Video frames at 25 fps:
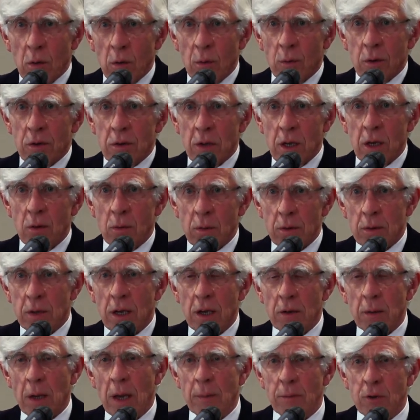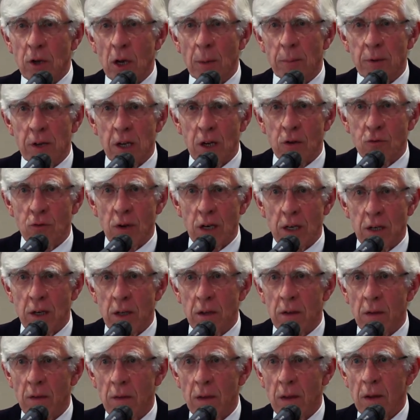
was that you interpreted treaties